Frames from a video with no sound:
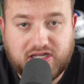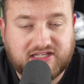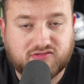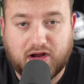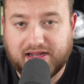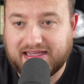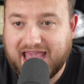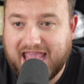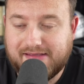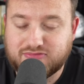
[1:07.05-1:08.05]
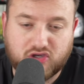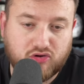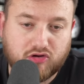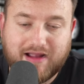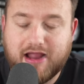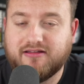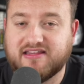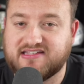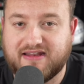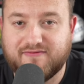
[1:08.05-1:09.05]
It's running games. Cucurella in
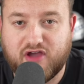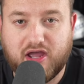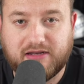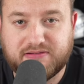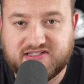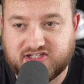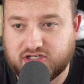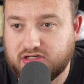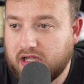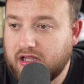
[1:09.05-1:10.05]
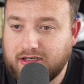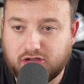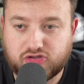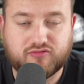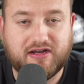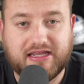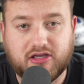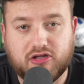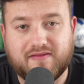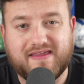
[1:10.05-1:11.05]
this inverted position looks really good.